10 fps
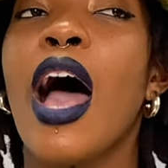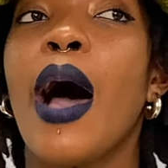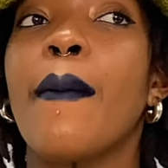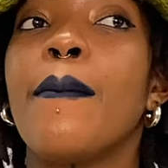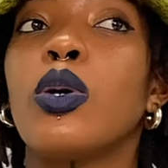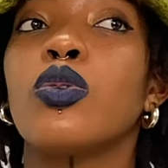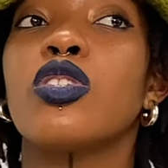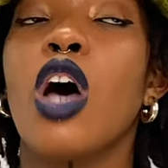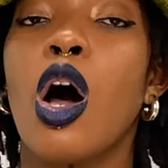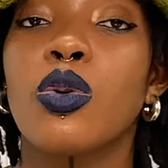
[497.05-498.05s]
about
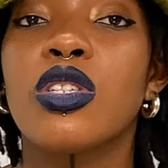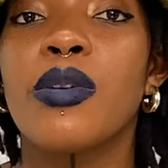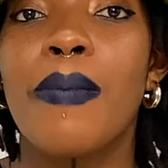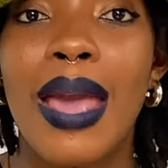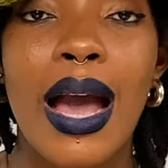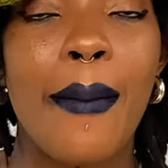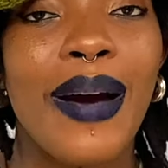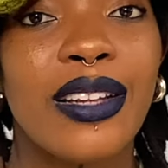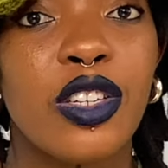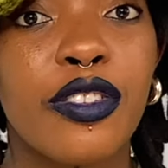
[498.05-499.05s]
how to make a
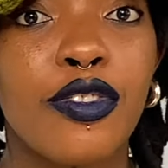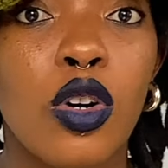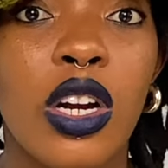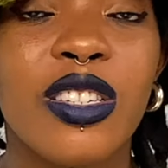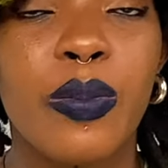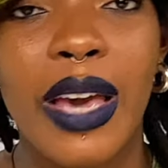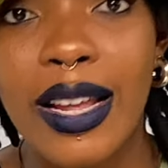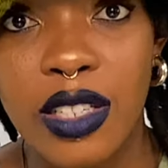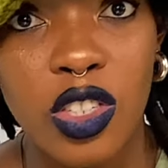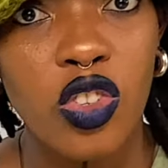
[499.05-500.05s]
pattern for a
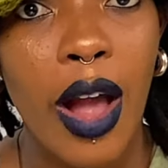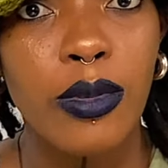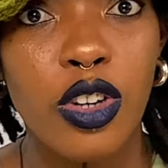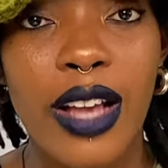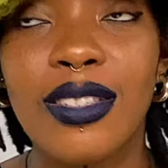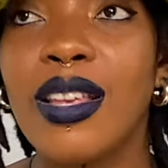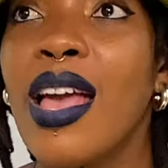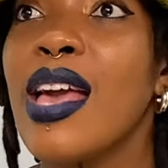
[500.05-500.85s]
spaghetti strap dress.